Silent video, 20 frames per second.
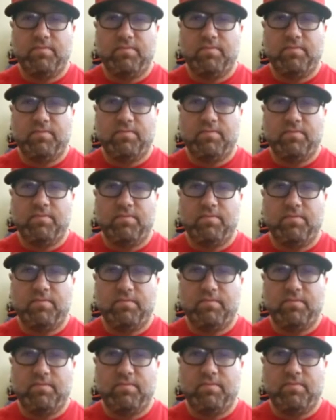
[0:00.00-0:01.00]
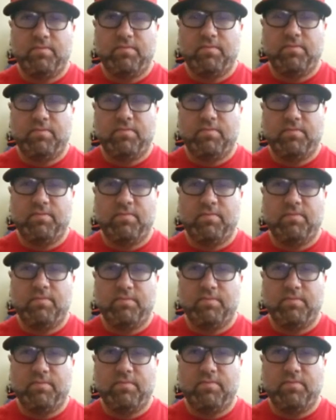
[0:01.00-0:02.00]

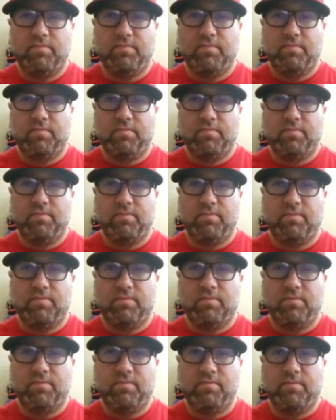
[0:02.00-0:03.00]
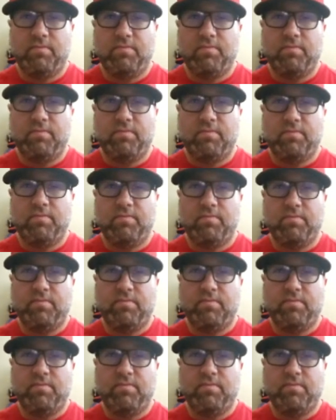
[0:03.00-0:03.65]
This person isn't speaking.